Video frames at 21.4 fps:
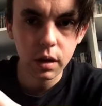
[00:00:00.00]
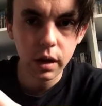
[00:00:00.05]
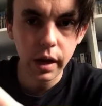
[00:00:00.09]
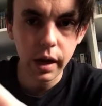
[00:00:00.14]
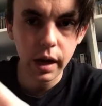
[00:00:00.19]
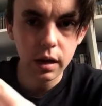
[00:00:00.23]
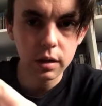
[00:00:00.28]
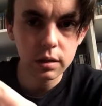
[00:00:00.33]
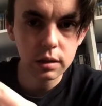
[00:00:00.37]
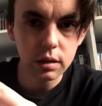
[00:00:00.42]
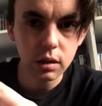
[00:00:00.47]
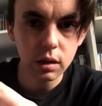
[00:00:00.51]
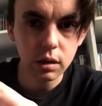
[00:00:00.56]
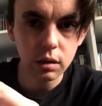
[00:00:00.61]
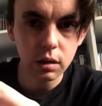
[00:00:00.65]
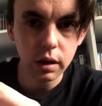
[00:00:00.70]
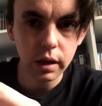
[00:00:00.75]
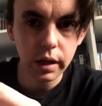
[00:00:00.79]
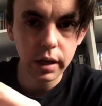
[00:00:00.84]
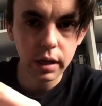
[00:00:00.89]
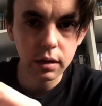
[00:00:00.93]
How it's got,
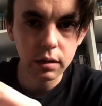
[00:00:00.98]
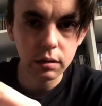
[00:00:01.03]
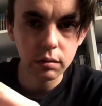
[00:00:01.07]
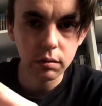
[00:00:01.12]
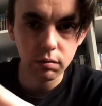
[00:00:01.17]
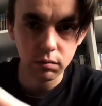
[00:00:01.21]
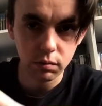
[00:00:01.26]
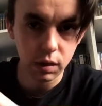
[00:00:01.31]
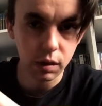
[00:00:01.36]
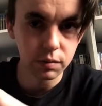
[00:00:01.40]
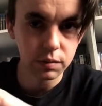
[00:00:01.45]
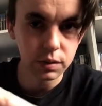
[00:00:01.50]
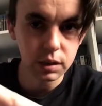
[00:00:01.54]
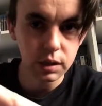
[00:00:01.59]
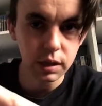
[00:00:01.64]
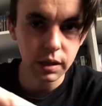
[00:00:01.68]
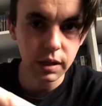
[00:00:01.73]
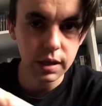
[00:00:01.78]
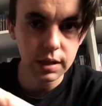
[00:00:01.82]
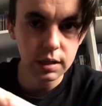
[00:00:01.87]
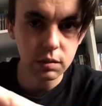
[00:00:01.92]
like,
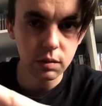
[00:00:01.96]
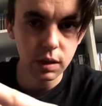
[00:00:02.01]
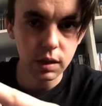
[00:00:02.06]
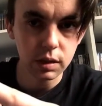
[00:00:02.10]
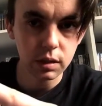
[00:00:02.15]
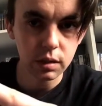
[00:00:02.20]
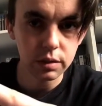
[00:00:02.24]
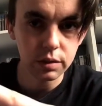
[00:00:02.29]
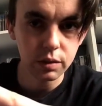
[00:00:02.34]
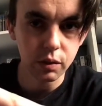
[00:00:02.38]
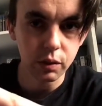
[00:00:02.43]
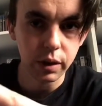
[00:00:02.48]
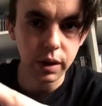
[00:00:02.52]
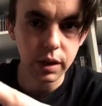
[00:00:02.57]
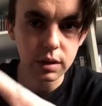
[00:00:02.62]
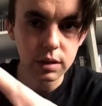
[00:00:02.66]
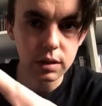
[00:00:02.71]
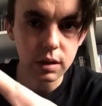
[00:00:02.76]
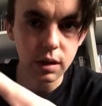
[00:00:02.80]
obviously this one's green,